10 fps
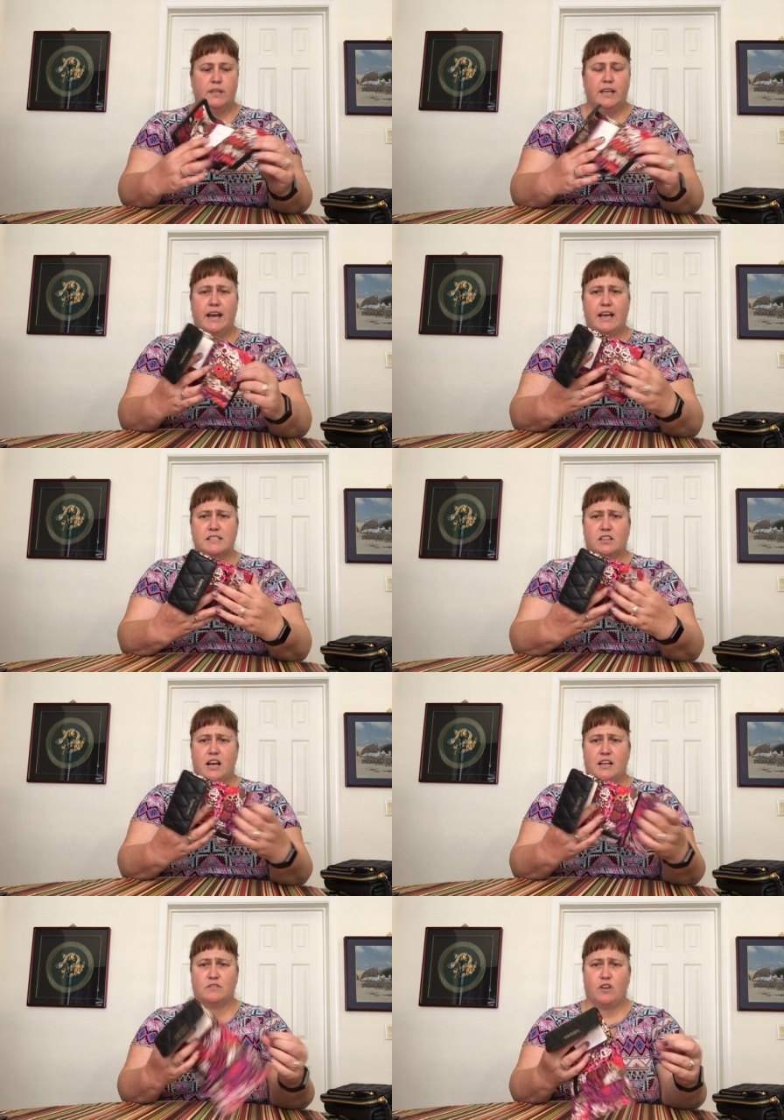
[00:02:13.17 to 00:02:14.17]
It has a
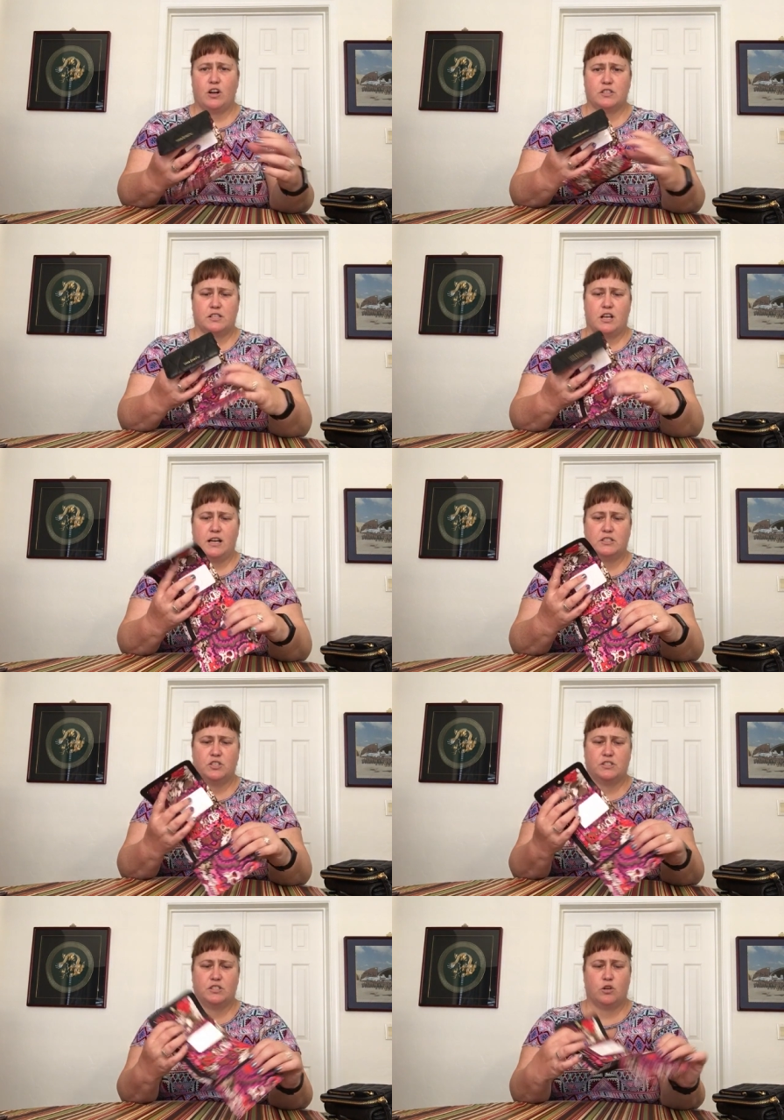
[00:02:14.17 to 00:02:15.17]
lot of card slots,
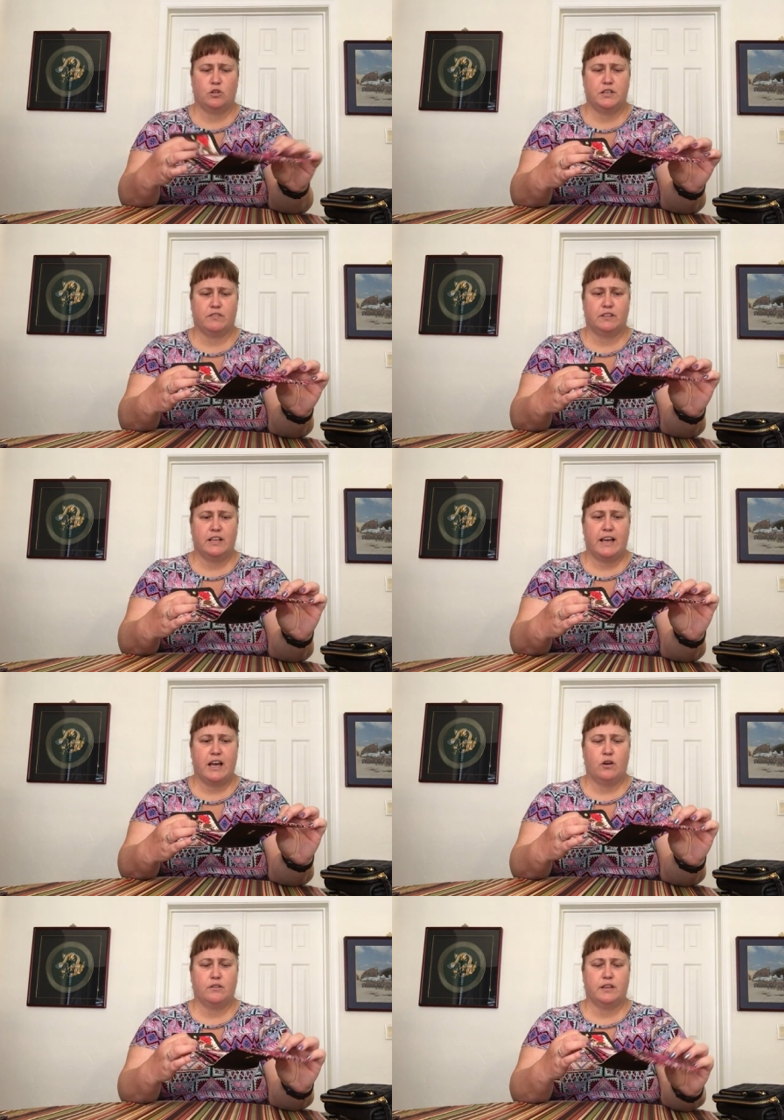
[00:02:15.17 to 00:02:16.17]
just totally different
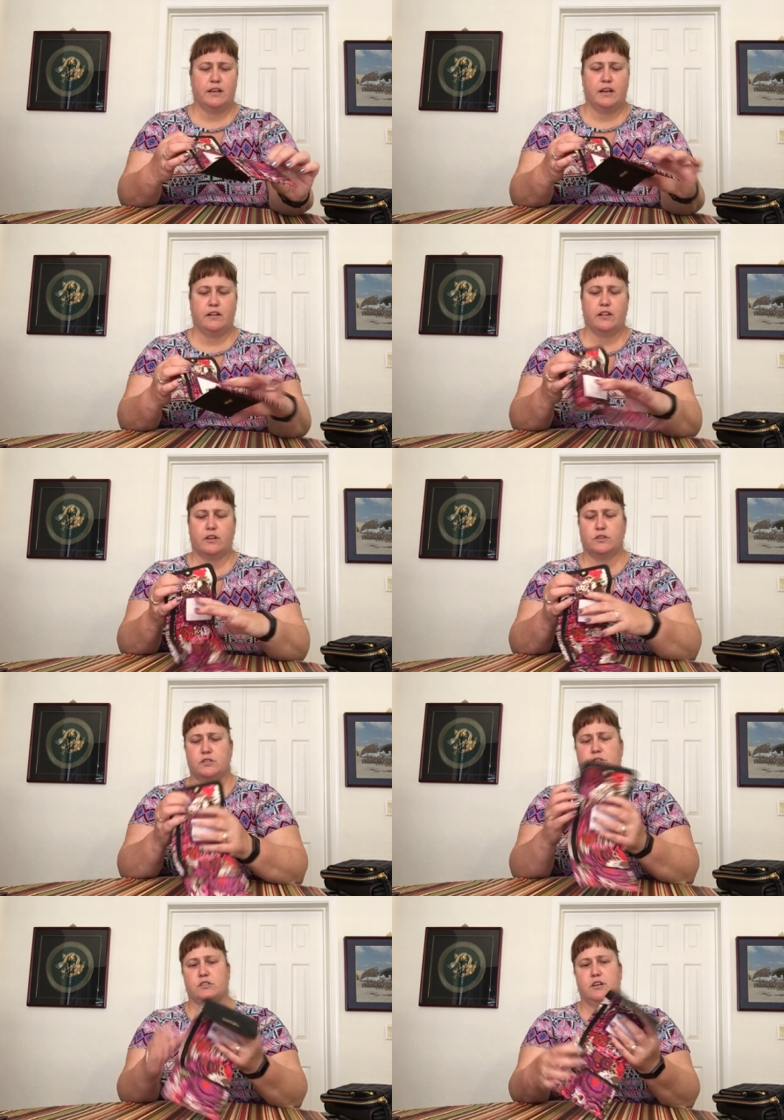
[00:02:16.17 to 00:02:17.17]
layout than any others.
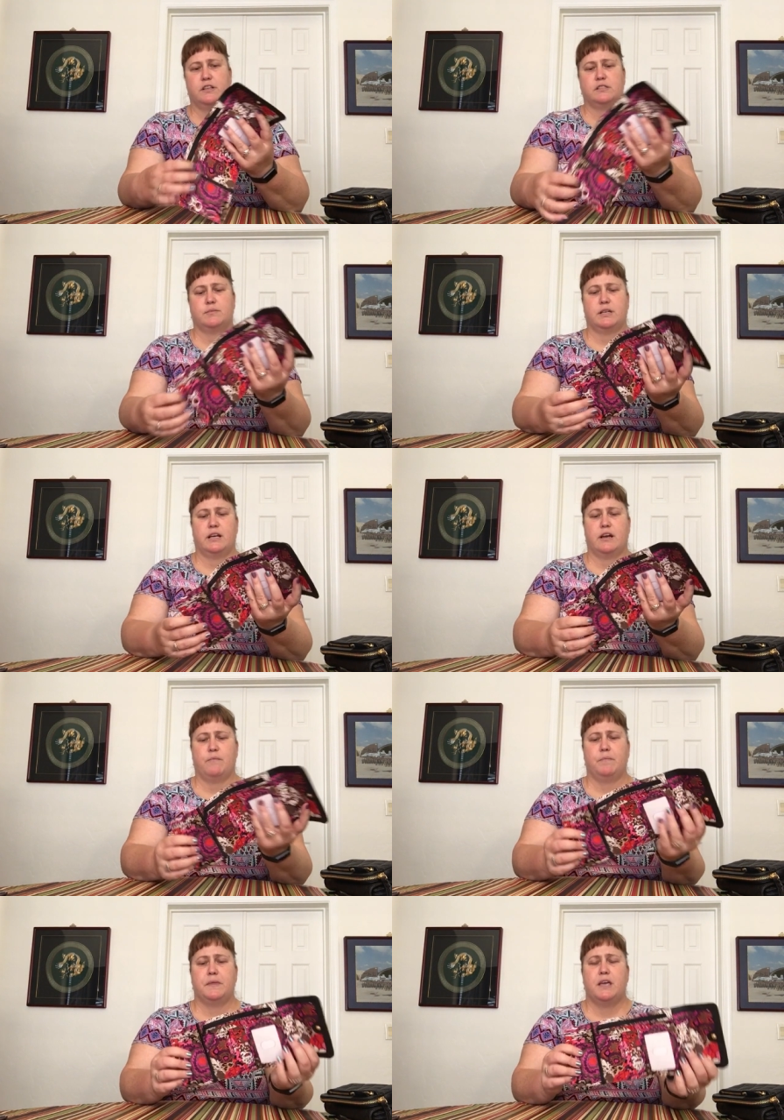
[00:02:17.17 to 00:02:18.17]
Sorry, that's upside
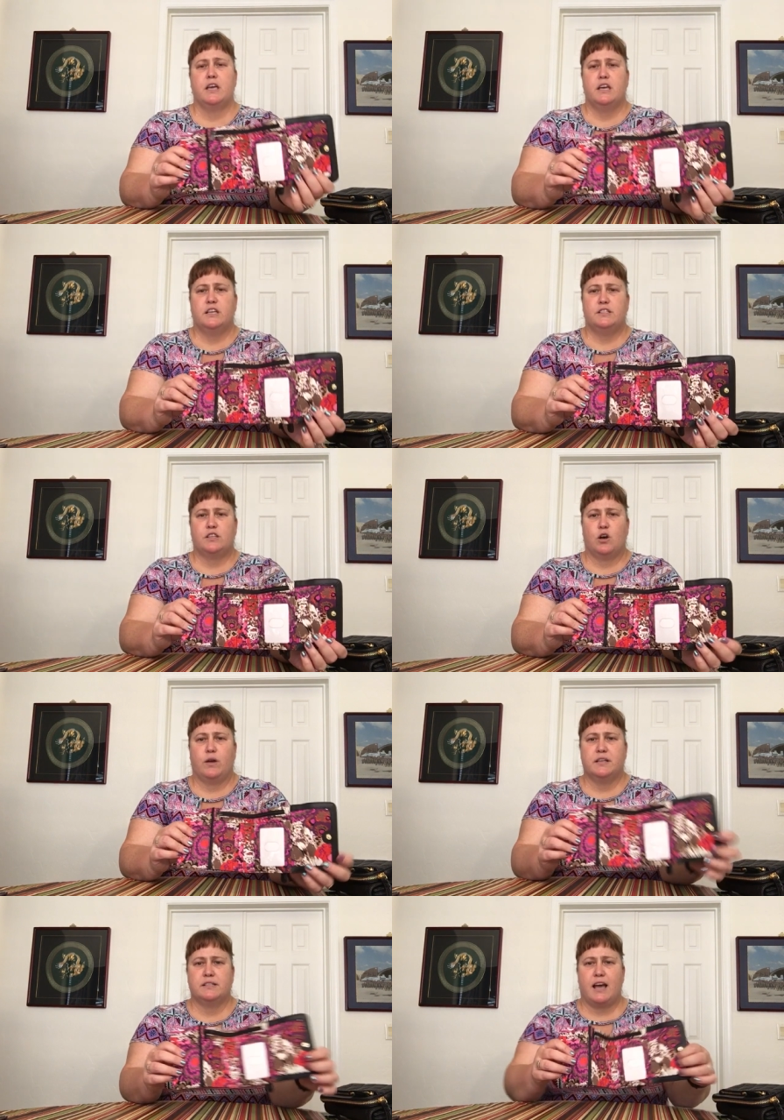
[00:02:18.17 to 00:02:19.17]
down. So
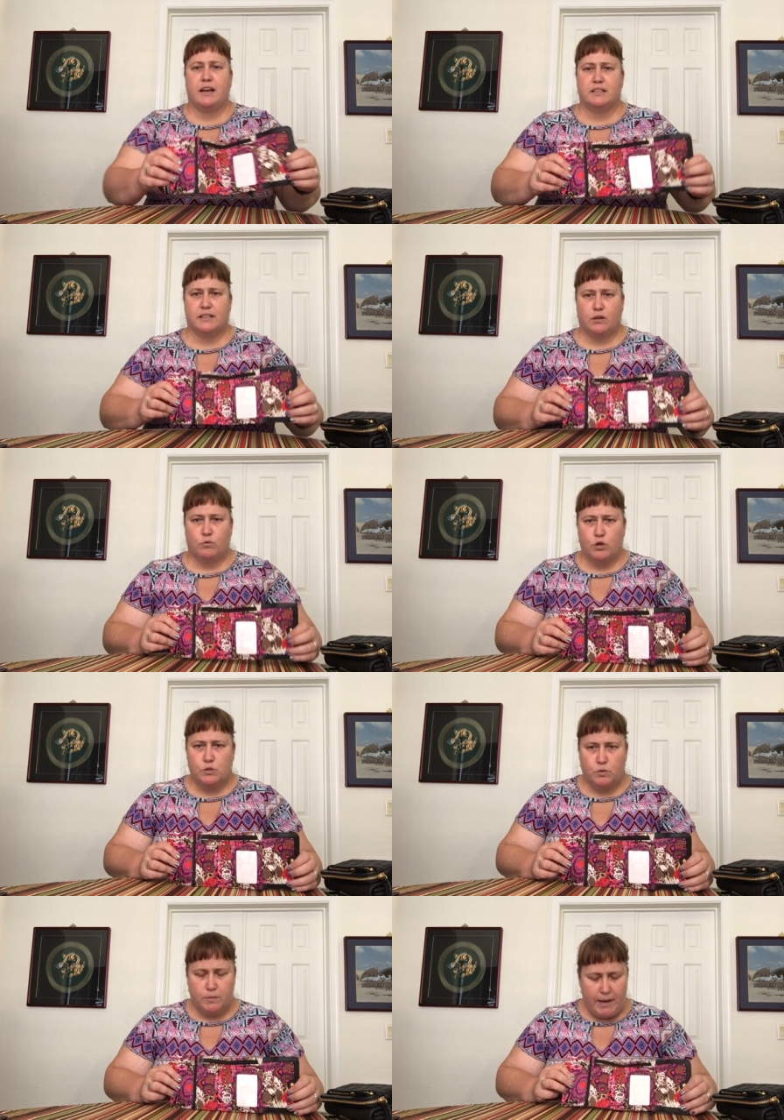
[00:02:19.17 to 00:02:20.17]
inside is like a
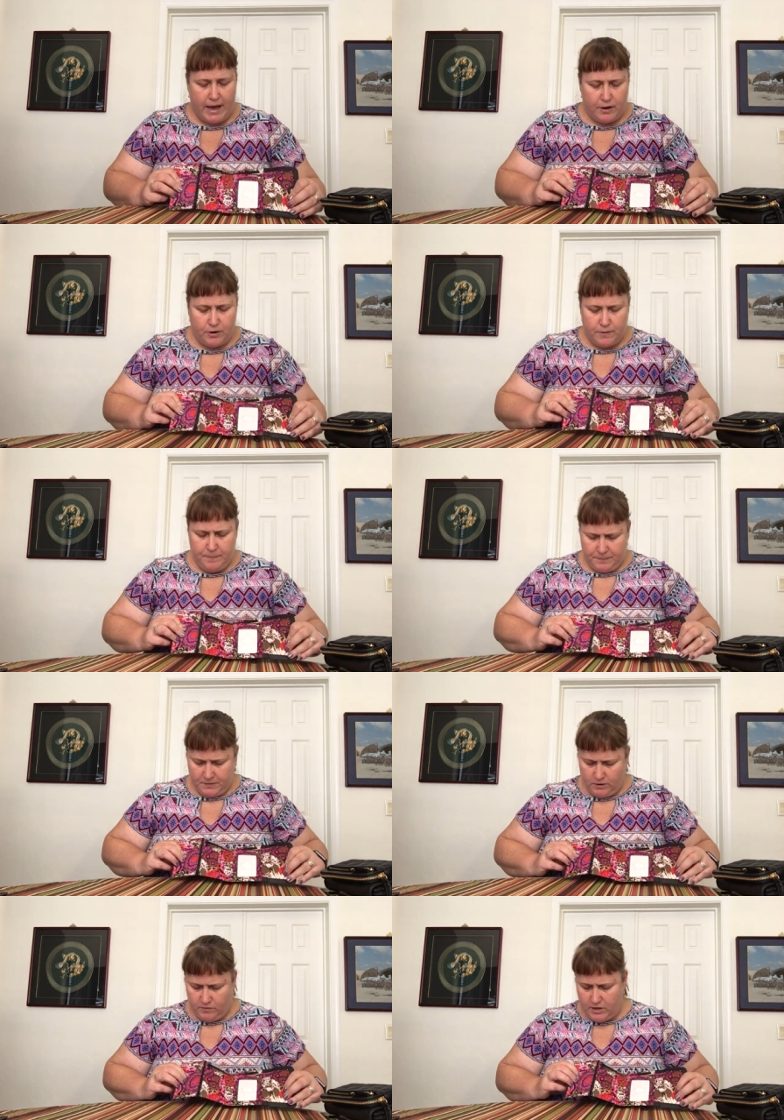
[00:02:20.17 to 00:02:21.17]
rosewood pattern.
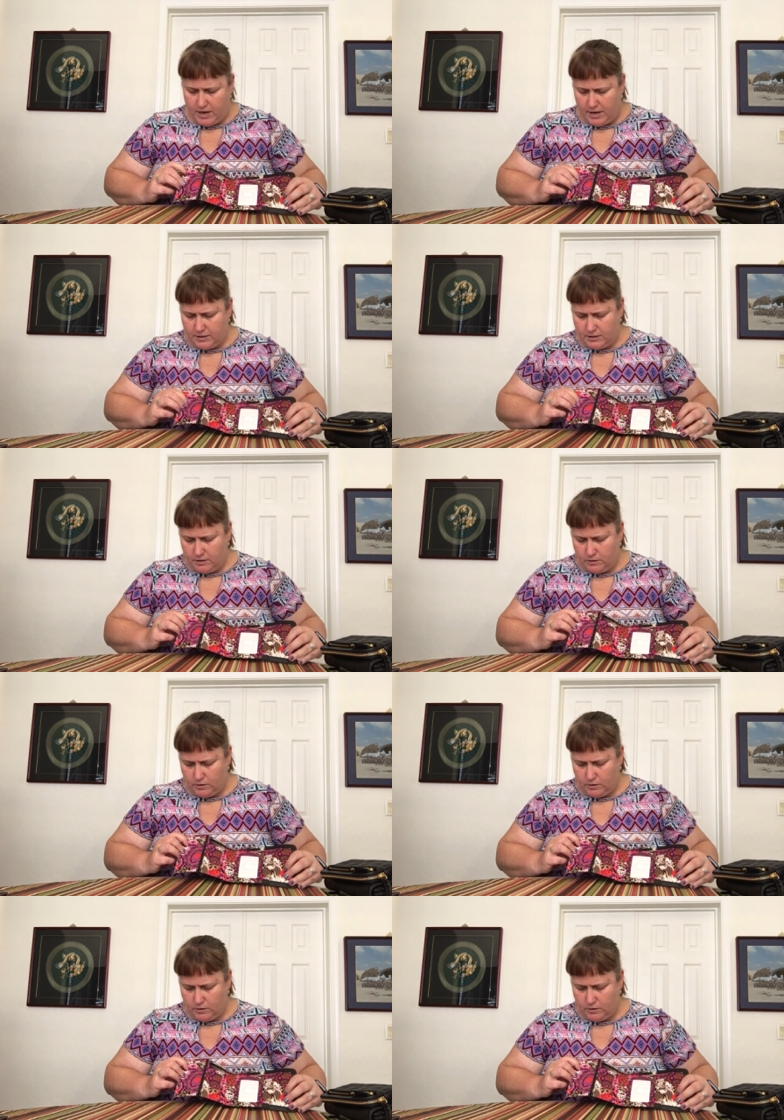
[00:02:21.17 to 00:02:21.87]
You've got